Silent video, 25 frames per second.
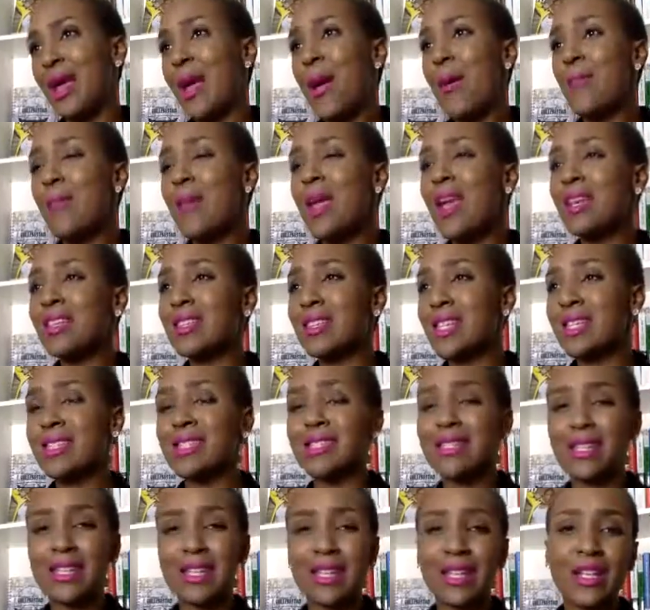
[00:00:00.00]
Make this
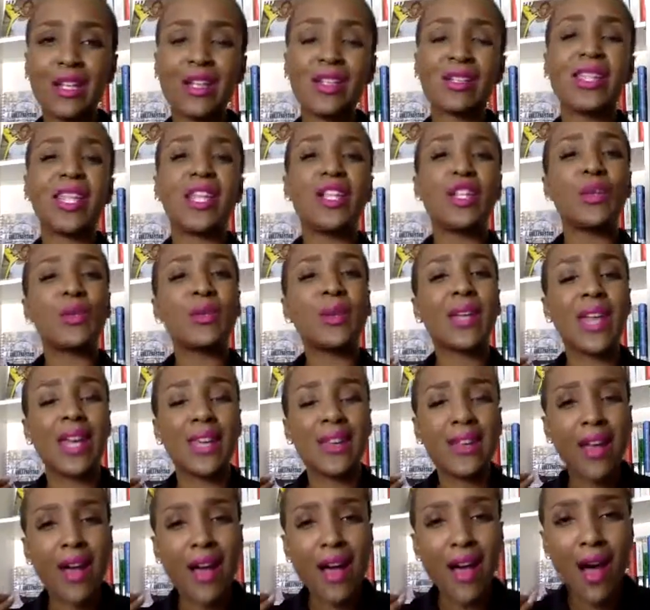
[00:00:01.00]
the year that you get
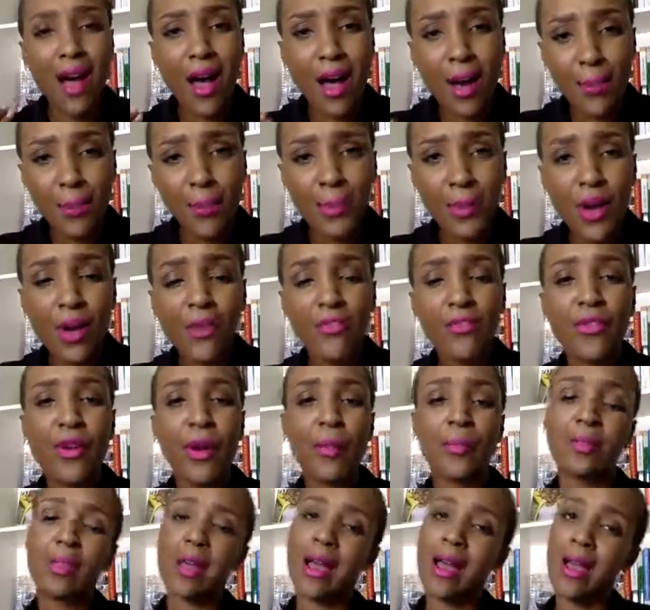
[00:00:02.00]
up
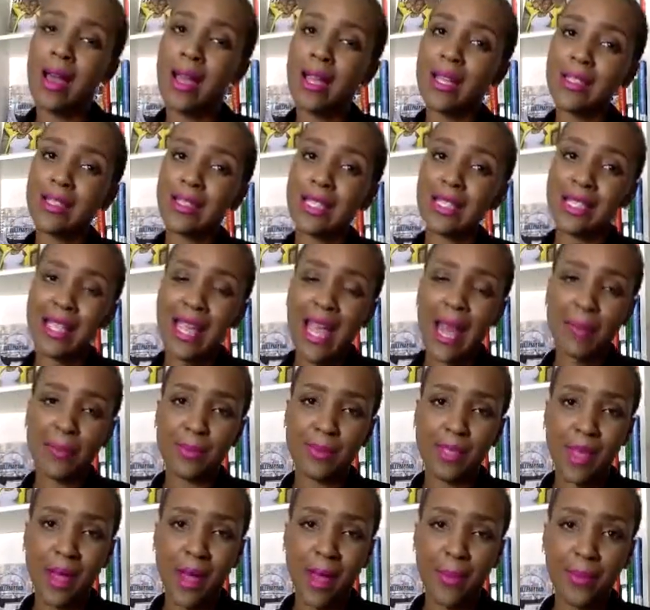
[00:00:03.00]
from behind the
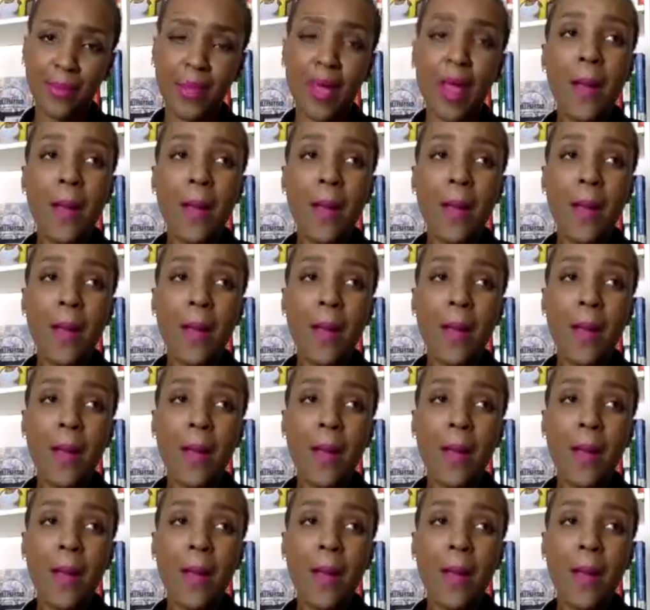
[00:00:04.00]
laptop.